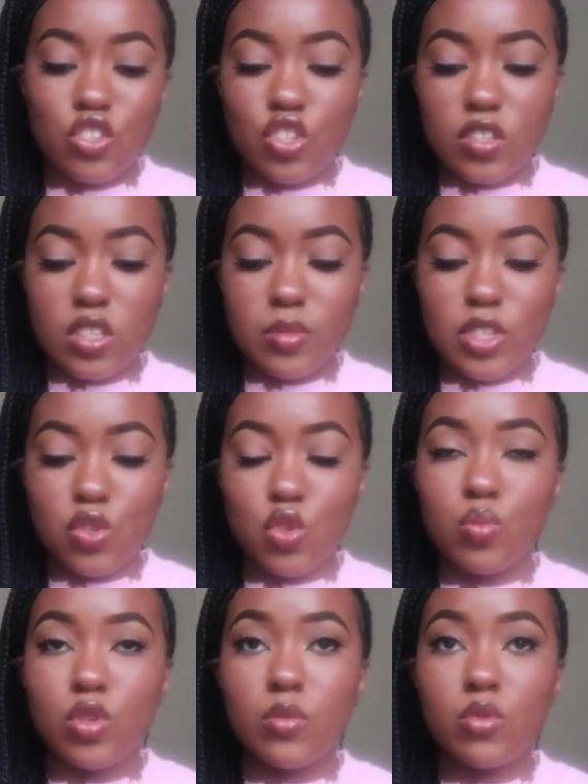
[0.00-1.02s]
just sent me
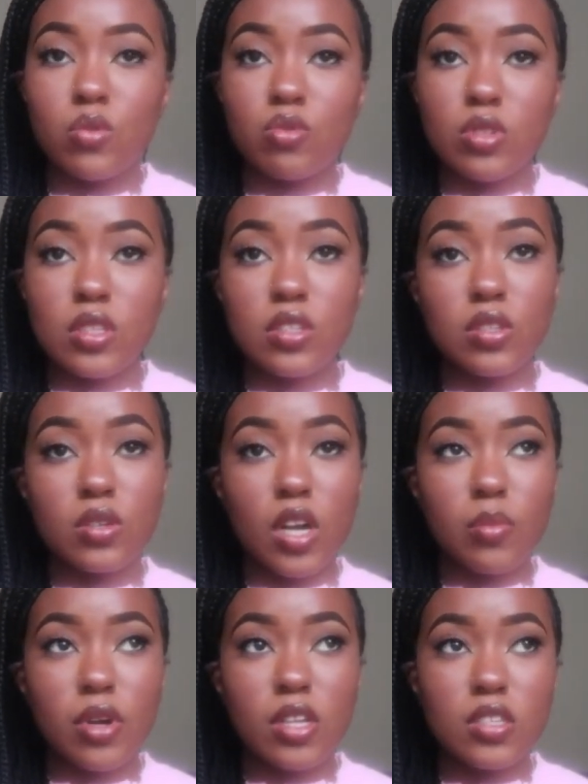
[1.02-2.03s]
two purple ones so
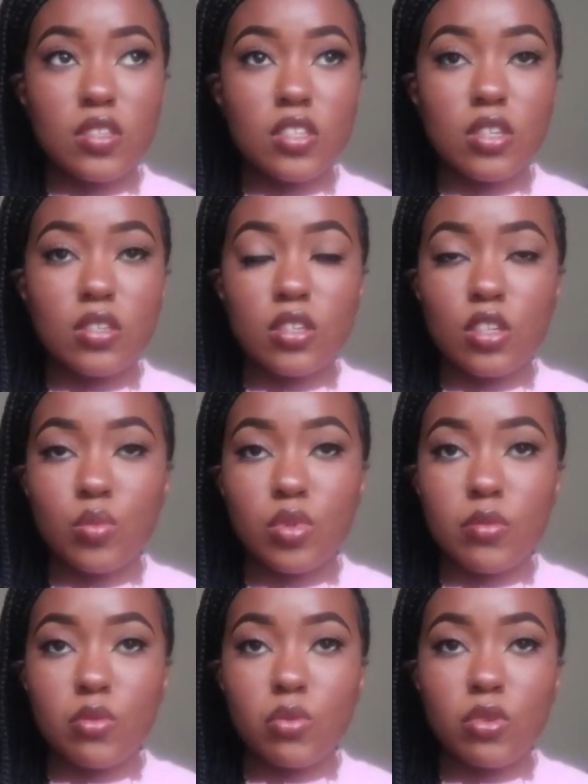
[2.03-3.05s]
i'll probably sell the other purple